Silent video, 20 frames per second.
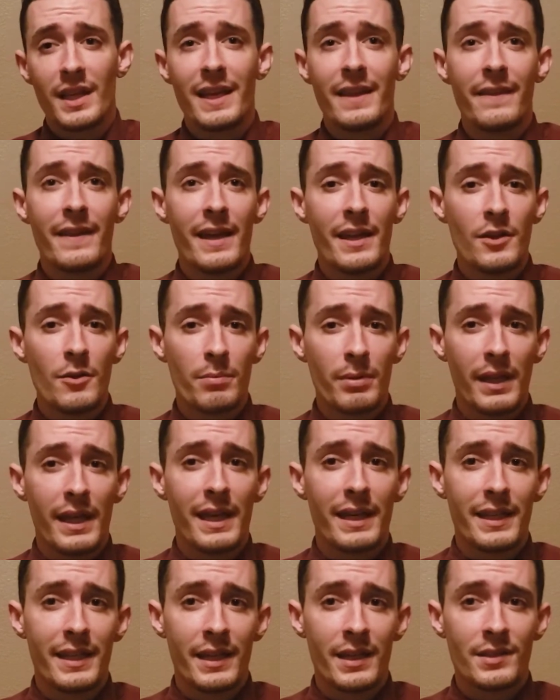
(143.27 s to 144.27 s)
and then your
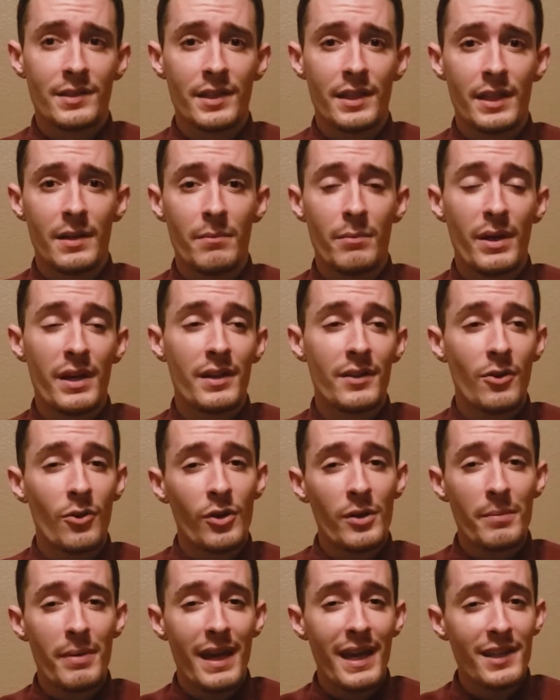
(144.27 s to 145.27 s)
plan kicks in, but it
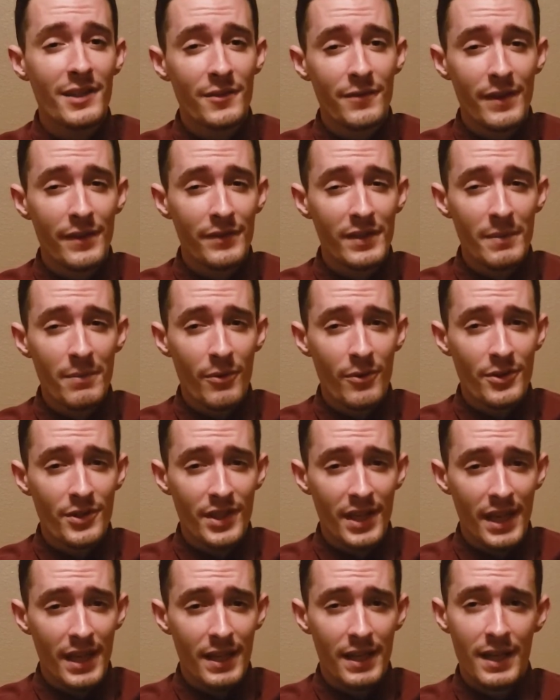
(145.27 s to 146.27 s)
only pays
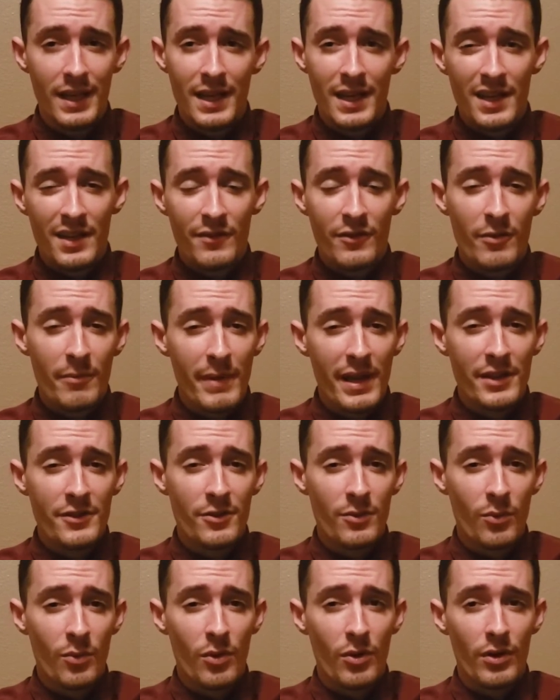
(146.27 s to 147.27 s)
50% for
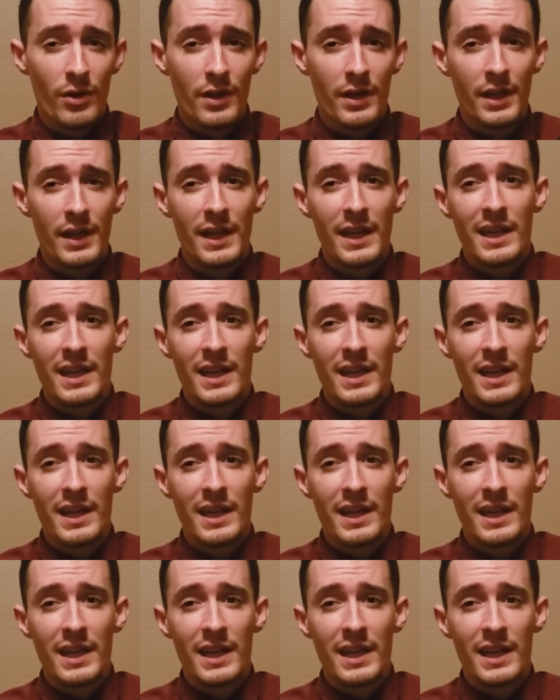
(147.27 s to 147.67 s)
major work,